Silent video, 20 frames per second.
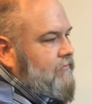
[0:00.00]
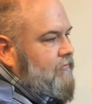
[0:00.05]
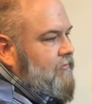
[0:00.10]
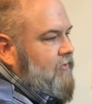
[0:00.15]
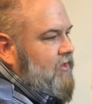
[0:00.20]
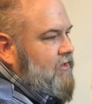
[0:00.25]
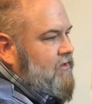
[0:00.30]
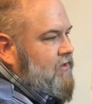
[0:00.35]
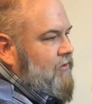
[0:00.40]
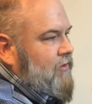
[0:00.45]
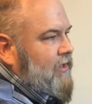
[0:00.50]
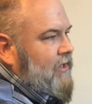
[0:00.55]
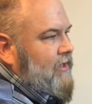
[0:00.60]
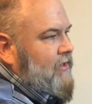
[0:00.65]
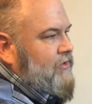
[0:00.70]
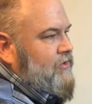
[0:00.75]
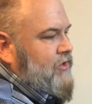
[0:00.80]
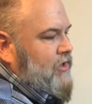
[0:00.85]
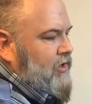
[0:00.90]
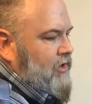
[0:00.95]
Let's go ahead
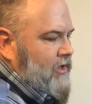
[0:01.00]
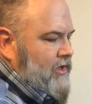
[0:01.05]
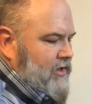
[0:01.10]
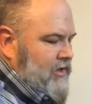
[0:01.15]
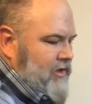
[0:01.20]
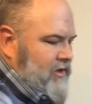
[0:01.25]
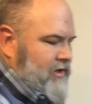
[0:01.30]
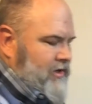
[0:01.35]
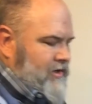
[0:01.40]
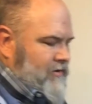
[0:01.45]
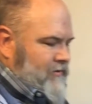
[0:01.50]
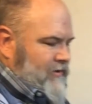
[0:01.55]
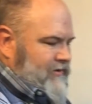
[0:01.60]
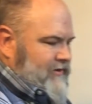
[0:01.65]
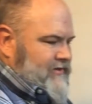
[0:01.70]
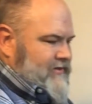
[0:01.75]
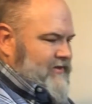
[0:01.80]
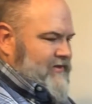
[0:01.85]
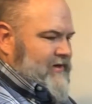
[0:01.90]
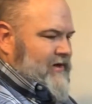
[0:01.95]
and turn it on with
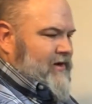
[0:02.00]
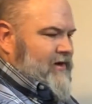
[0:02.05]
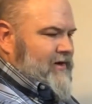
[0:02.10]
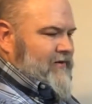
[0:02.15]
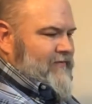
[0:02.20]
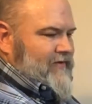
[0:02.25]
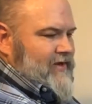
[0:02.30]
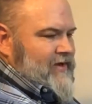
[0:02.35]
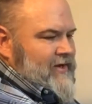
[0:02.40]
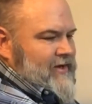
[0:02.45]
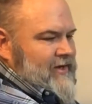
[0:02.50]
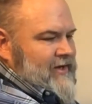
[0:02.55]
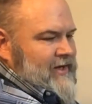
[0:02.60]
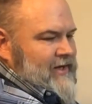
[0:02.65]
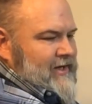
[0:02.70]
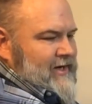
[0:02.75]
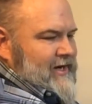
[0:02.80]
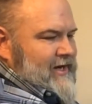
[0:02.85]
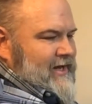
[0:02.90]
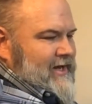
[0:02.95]
this off,
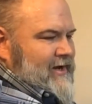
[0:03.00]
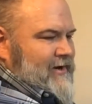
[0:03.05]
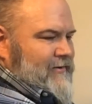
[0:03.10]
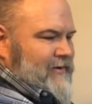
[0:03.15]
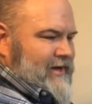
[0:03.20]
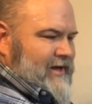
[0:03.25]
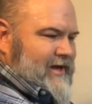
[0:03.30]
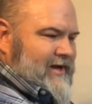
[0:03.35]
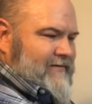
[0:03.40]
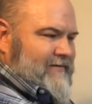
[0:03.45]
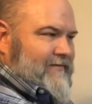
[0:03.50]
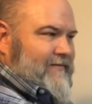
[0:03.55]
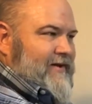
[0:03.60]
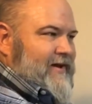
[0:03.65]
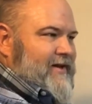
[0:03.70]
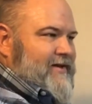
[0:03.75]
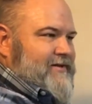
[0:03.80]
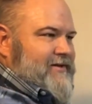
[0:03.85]
and now we have a fan